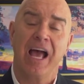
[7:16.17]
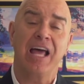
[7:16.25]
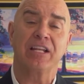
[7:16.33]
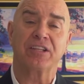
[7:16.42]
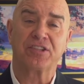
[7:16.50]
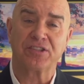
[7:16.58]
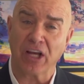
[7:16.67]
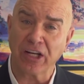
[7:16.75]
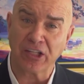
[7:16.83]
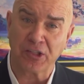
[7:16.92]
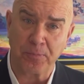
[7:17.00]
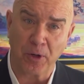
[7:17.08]
and the sun
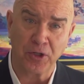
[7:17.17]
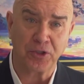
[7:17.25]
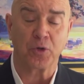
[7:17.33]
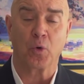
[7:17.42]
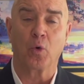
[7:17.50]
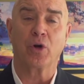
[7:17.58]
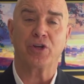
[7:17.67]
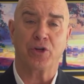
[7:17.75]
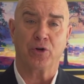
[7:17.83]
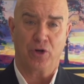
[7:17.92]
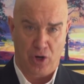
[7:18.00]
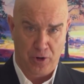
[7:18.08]
exposure on
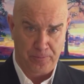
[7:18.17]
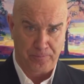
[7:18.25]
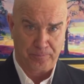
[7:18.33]
your home.